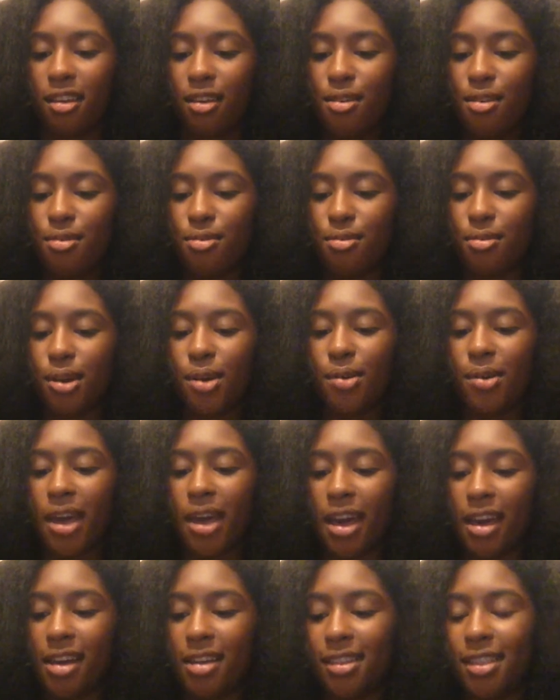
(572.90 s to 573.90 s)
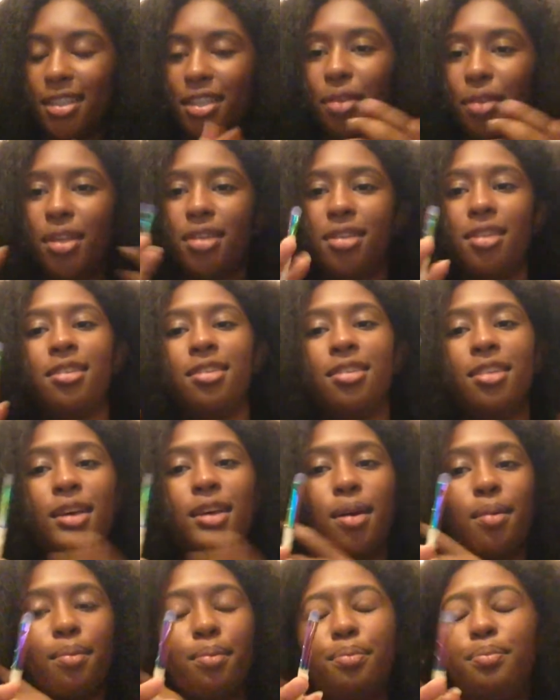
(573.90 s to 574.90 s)
Oh, okay. So this is
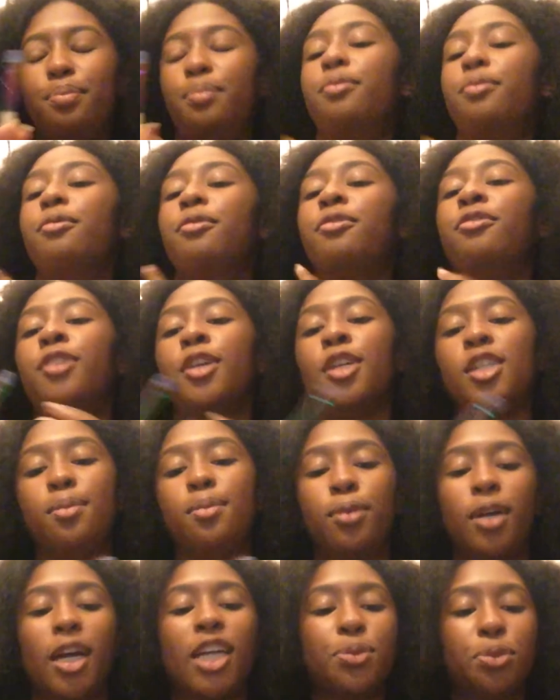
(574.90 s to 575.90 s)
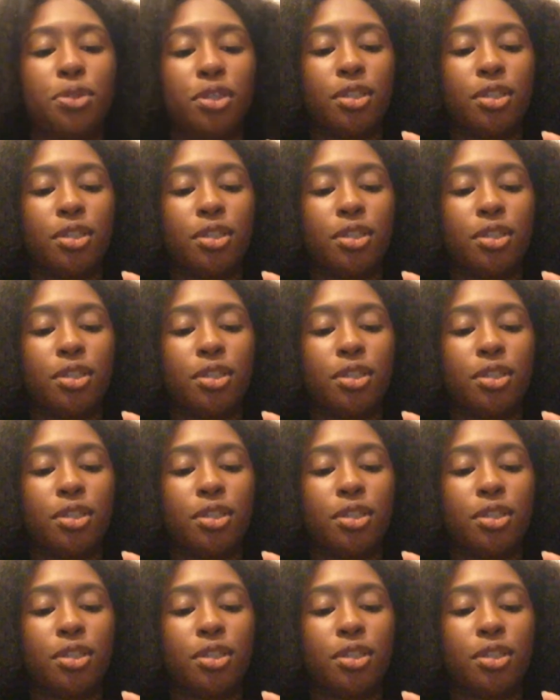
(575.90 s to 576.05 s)
the first brush,